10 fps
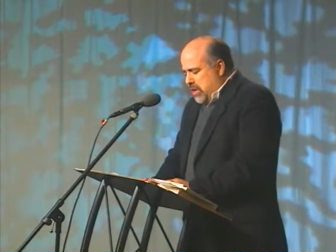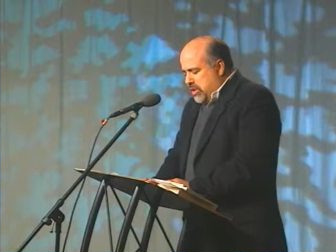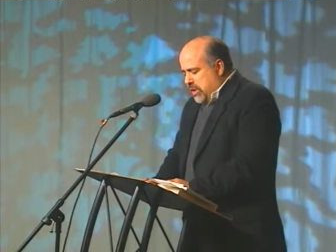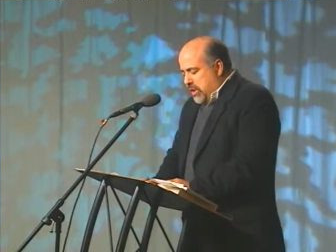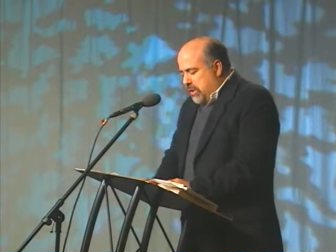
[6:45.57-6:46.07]

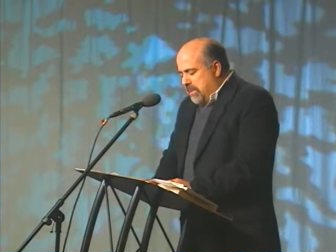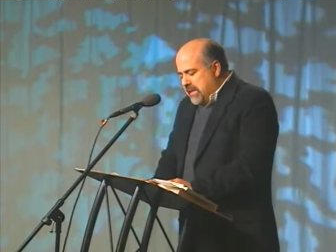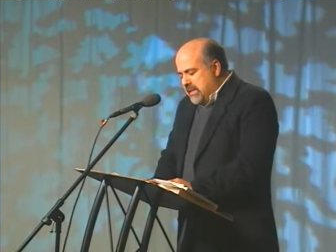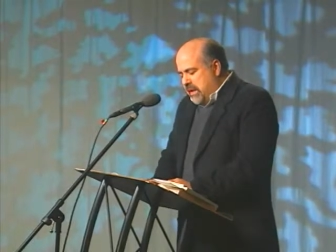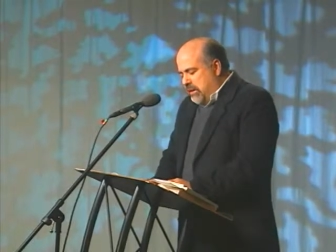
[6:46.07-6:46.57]
To cure
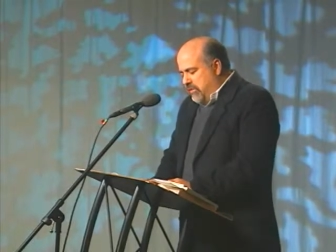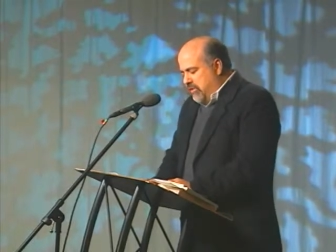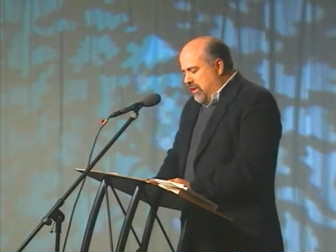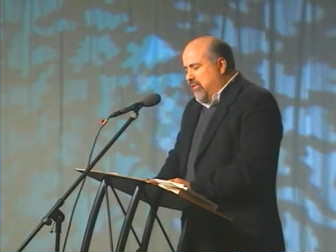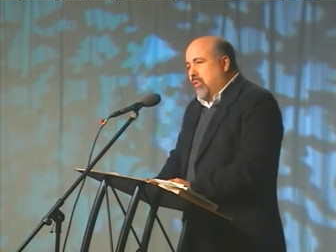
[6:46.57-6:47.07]
myself
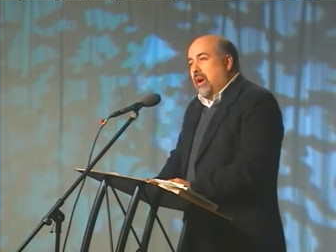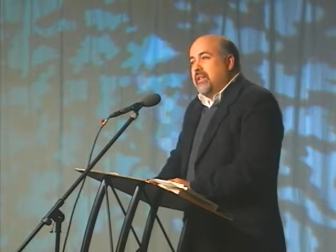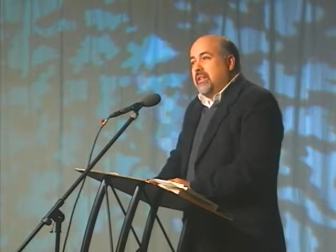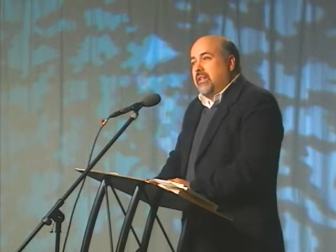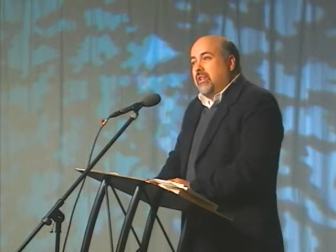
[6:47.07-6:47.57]
of
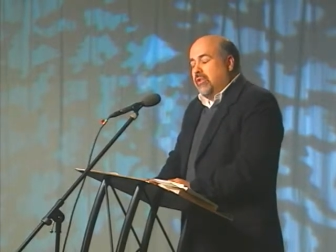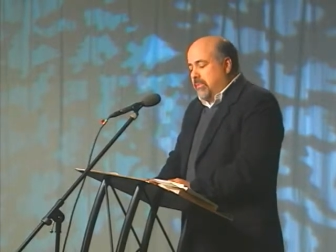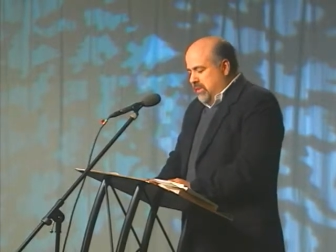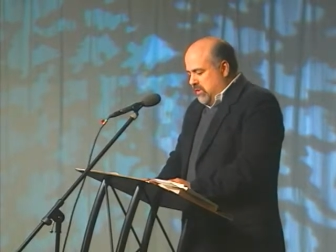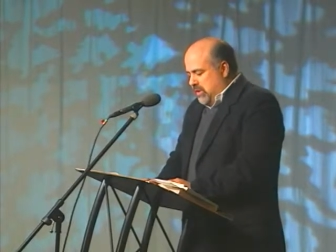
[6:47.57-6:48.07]
wanting
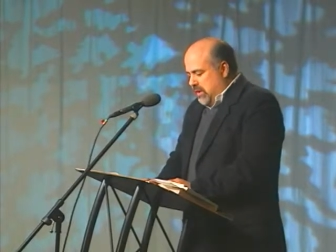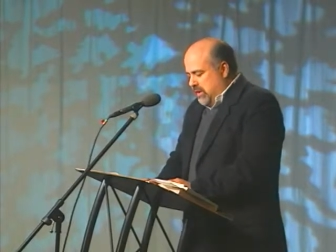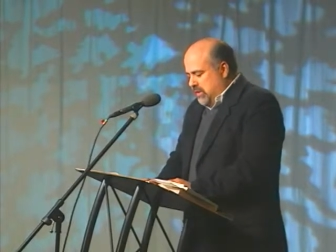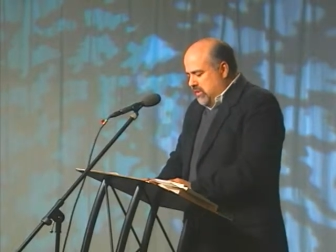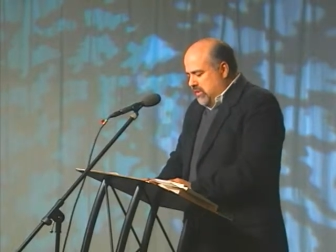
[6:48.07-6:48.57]
Cuban
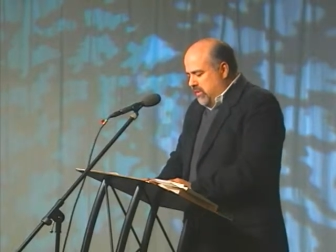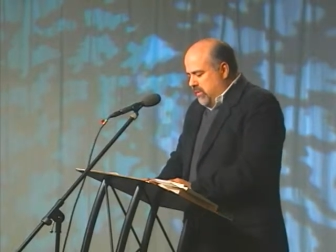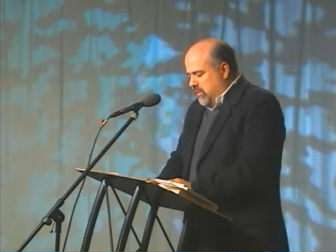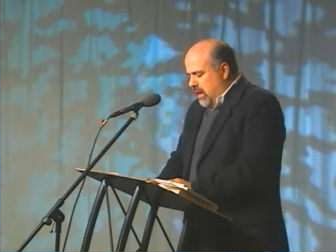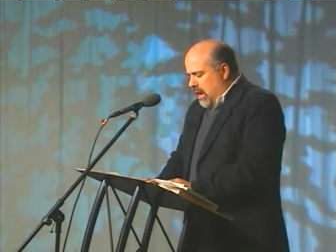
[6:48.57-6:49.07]
songs,
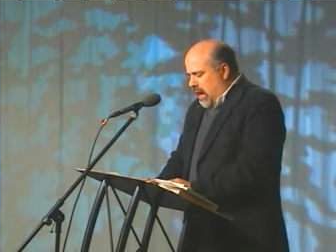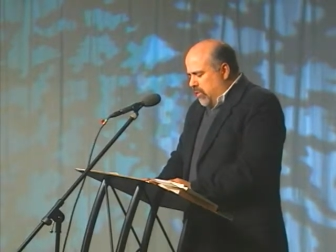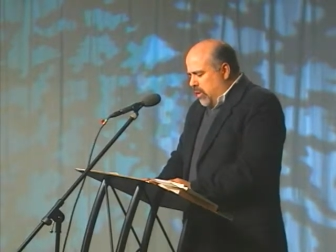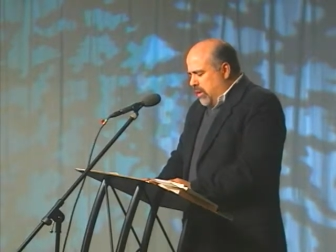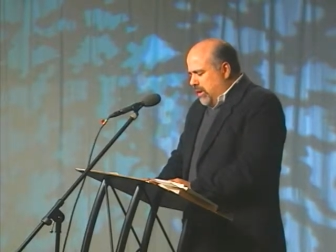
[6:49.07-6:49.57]
I
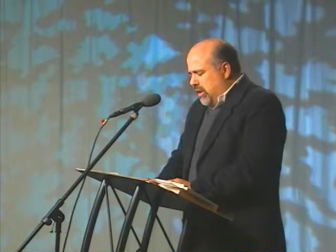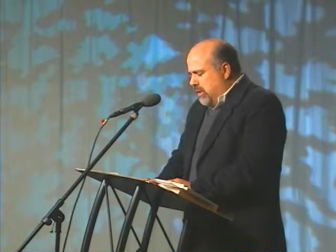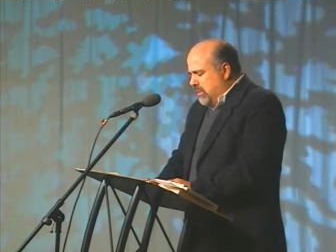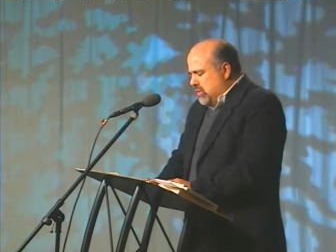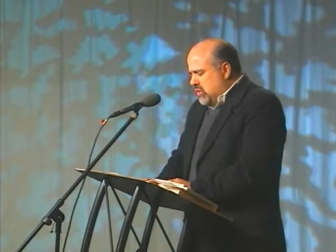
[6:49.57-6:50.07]
wrote a
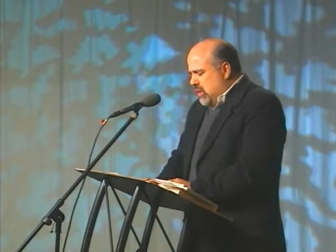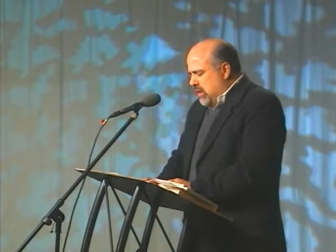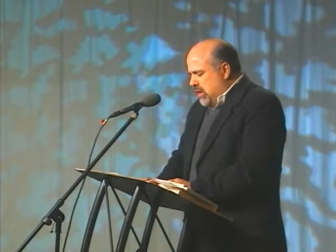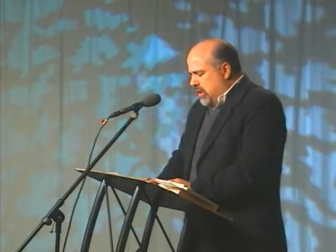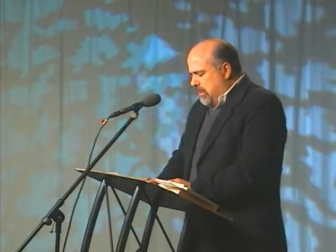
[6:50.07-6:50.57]
Cuban
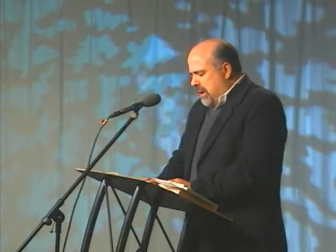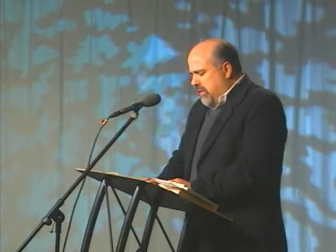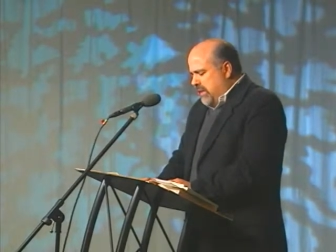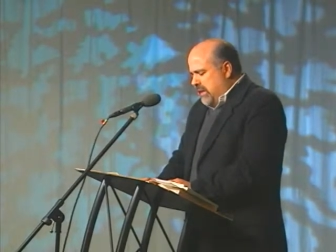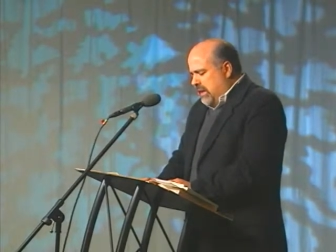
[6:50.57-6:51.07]
song
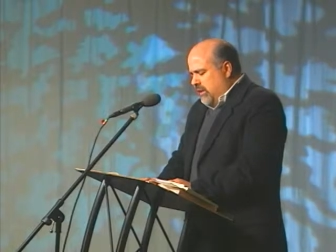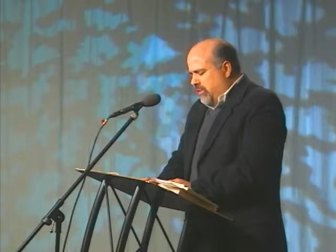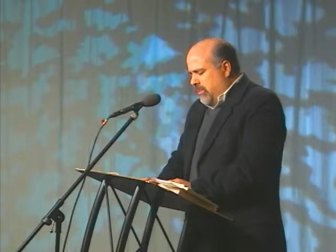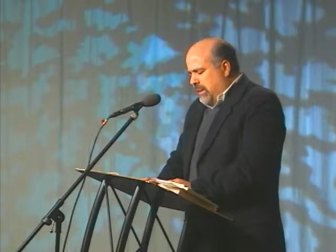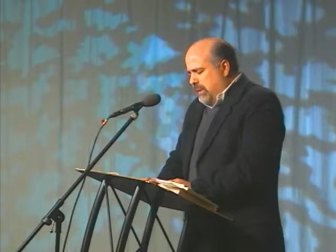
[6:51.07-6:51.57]
about the need
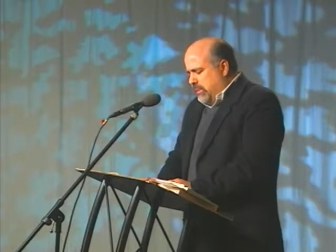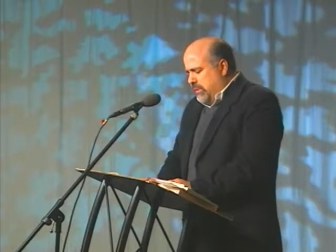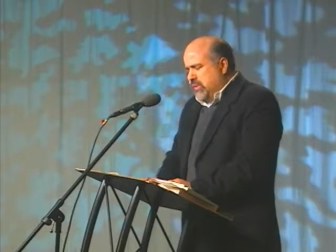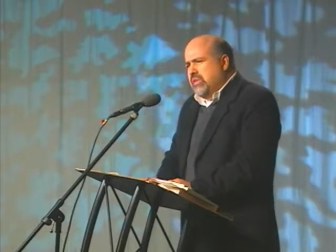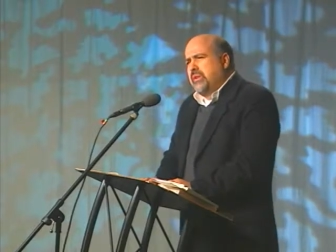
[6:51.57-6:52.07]
for people
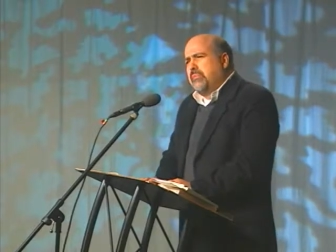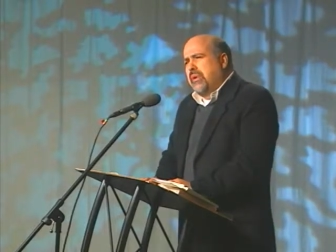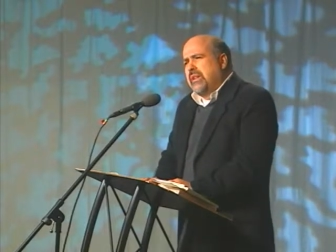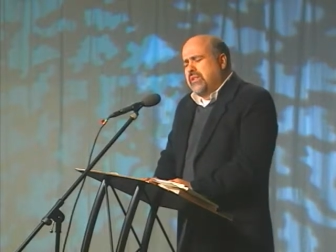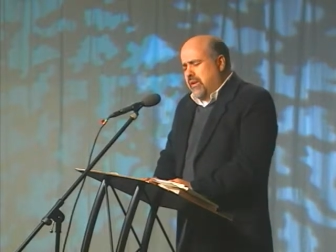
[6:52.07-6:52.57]
to
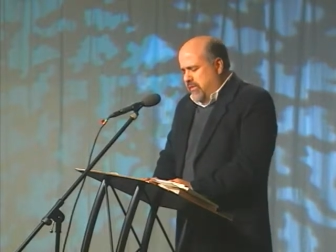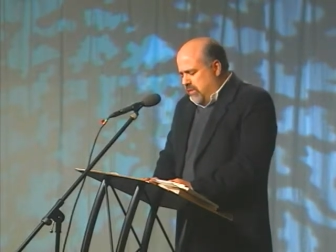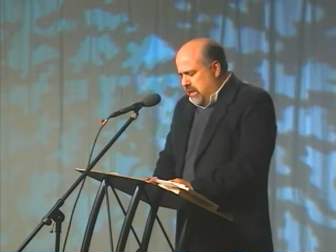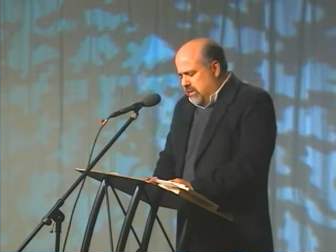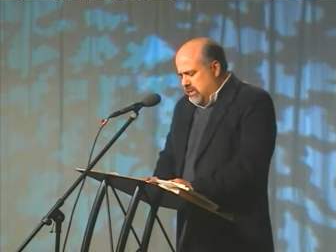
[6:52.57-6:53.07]
suppress their
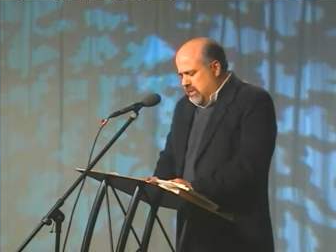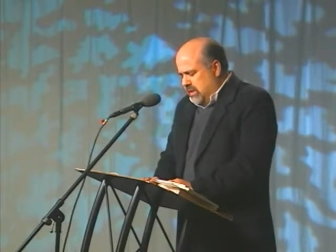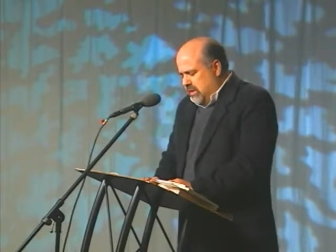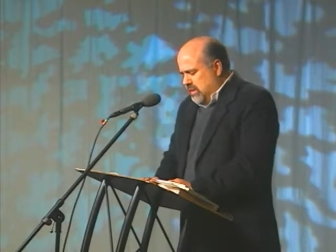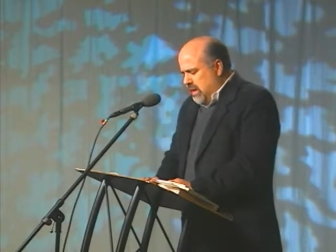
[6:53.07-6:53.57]

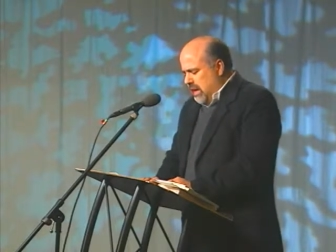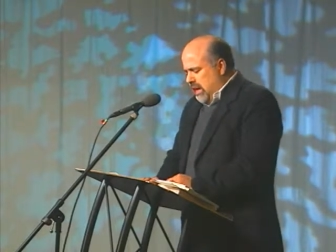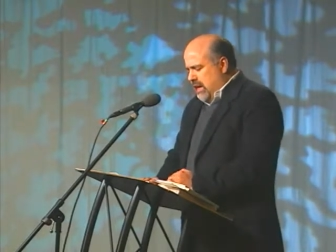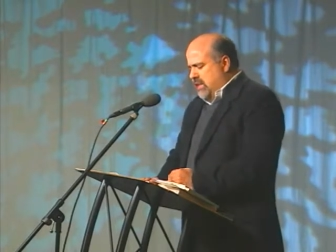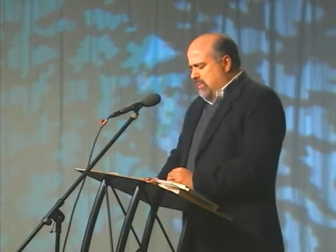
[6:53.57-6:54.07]
fantasies,
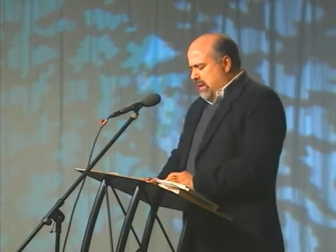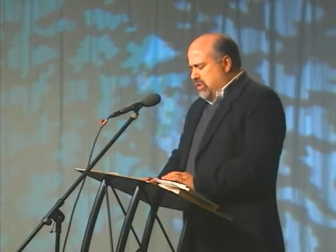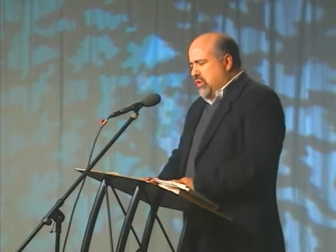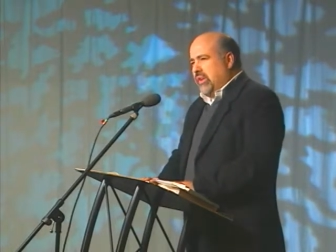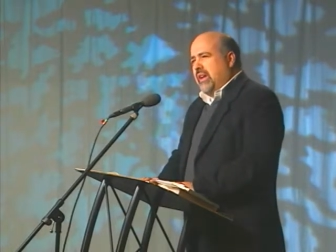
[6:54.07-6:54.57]

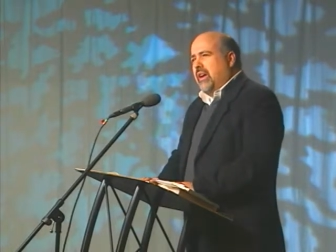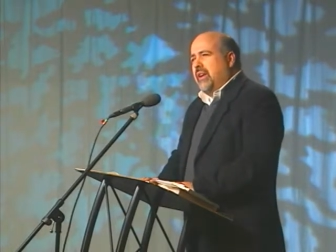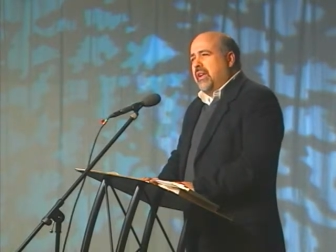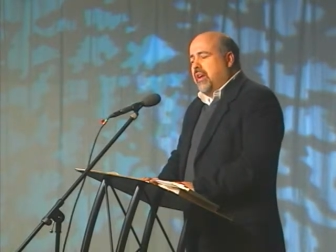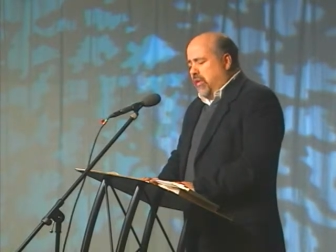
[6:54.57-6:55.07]
especially
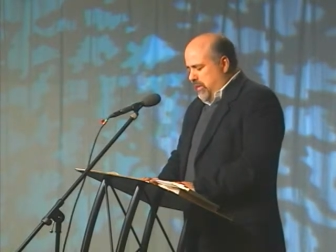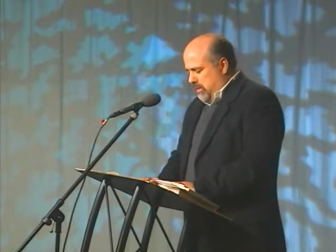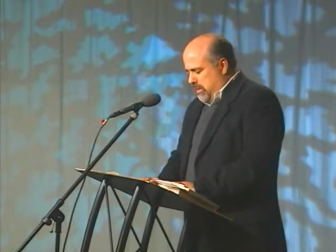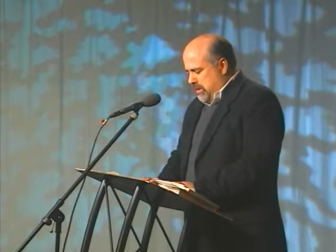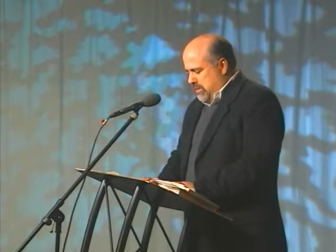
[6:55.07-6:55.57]
unhealthy
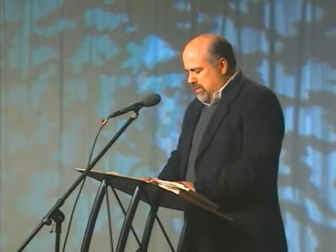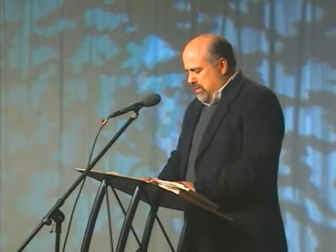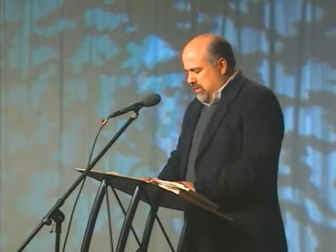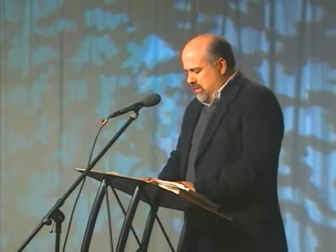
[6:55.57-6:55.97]
ones.